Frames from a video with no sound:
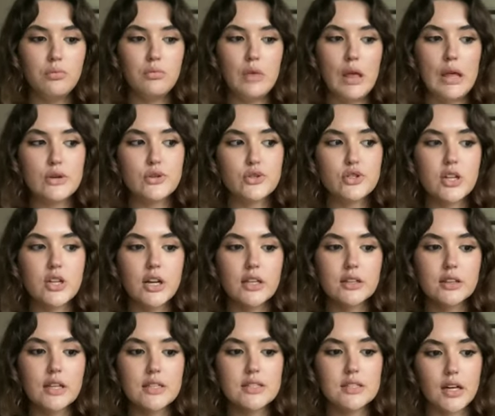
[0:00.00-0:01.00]
interested
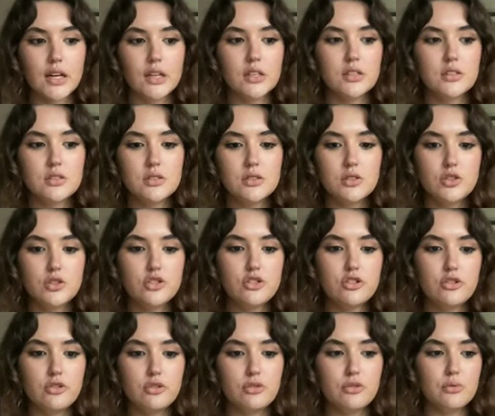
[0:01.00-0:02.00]
in listening
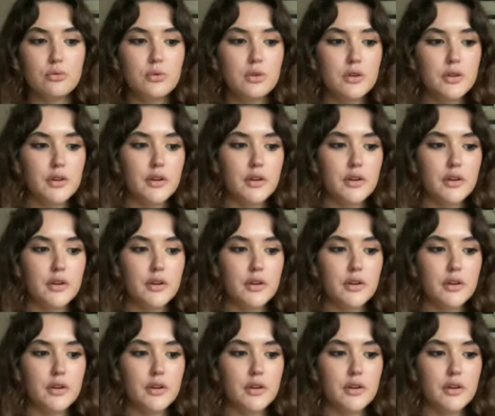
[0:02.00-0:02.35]
to